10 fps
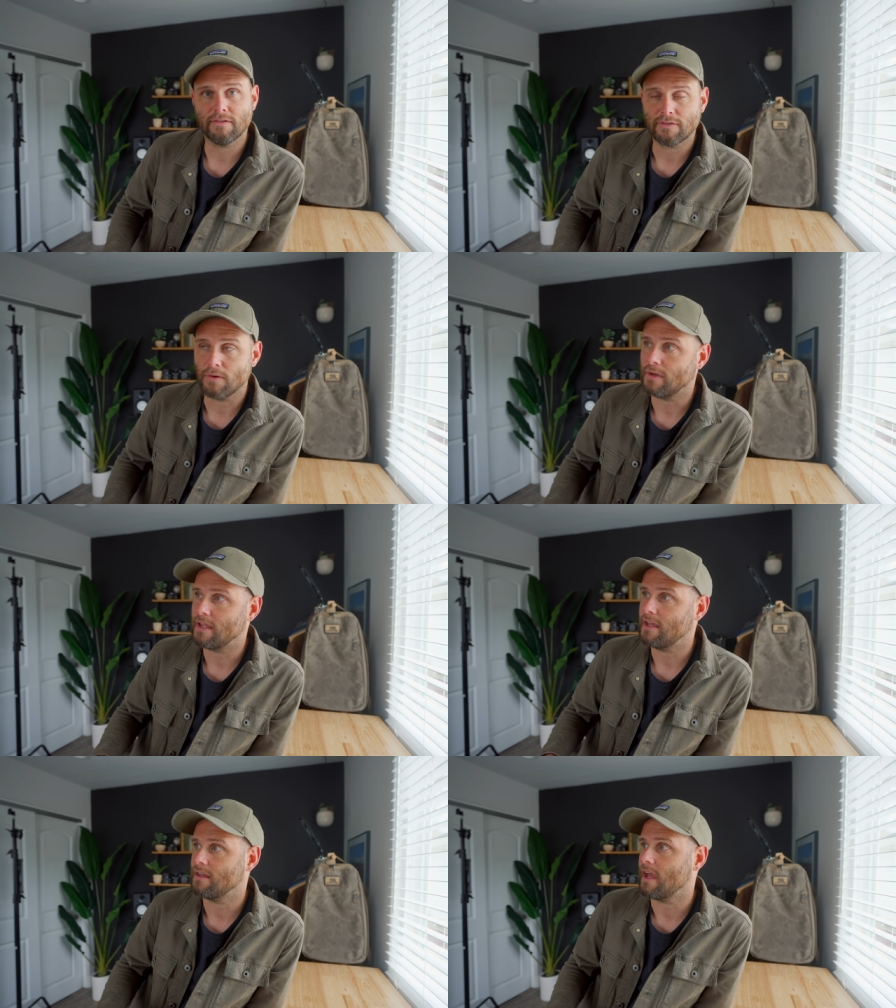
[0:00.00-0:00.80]

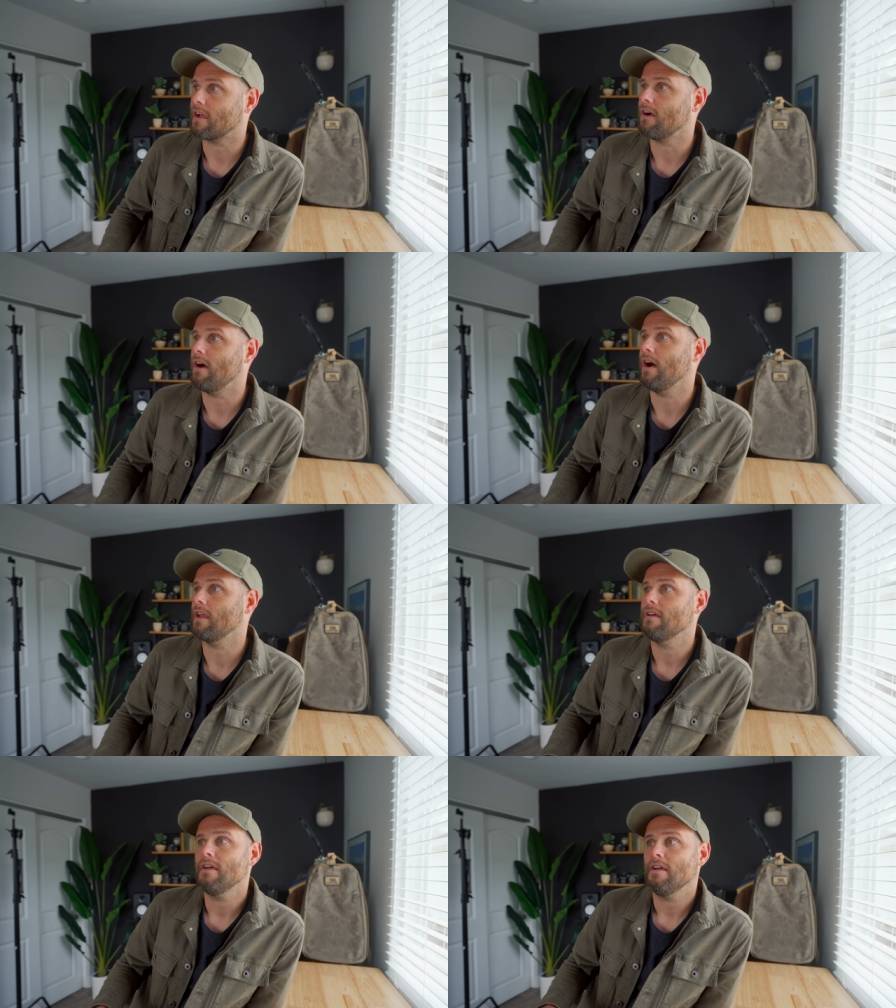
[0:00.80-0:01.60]
Sony,
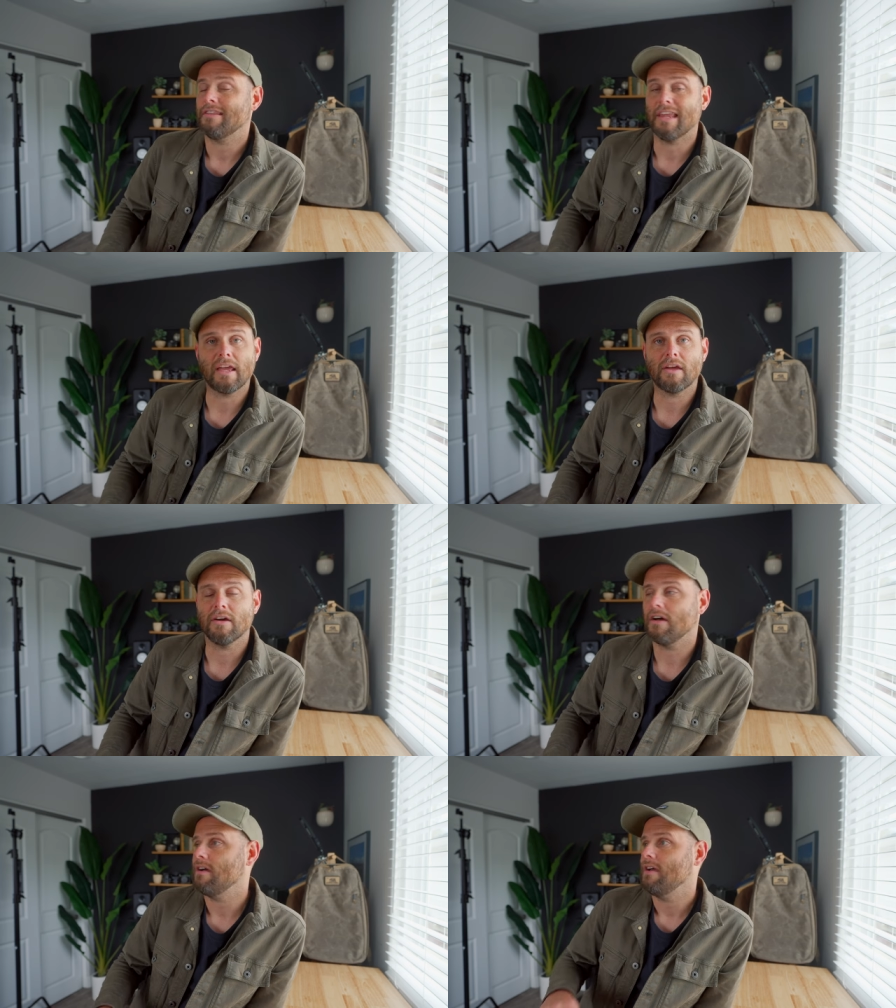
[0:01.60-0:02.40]
Nikon,
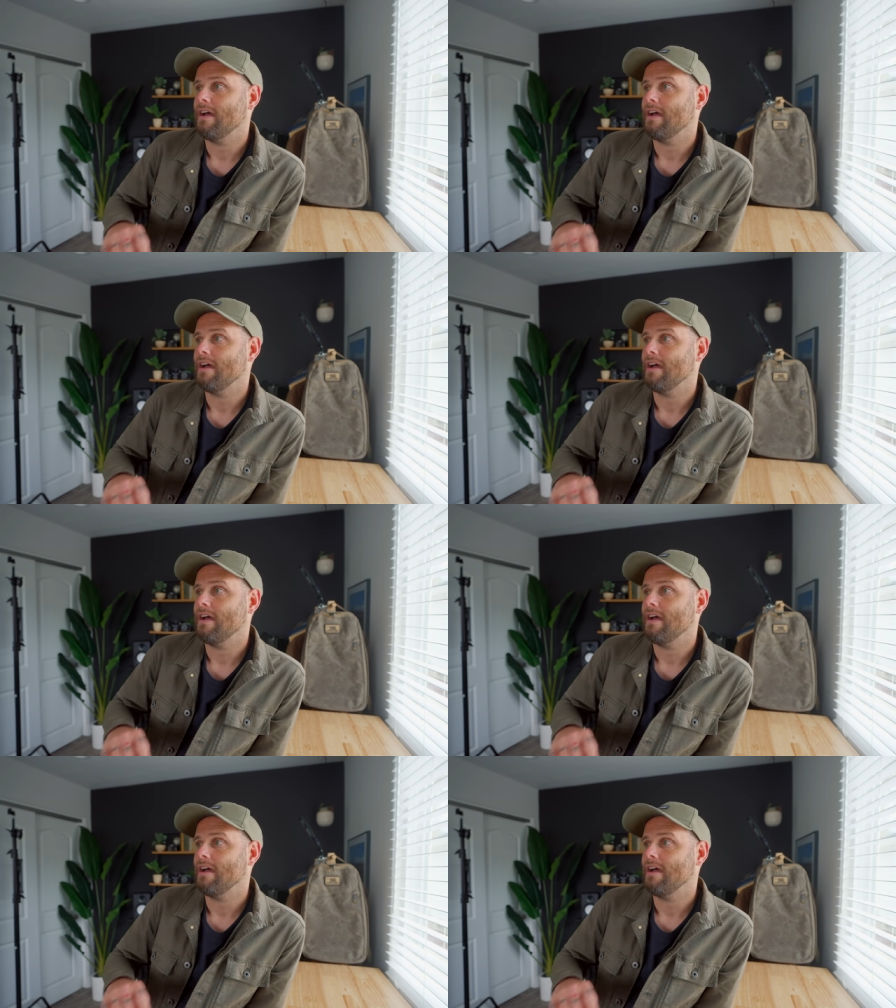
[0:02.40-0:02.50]
Leica.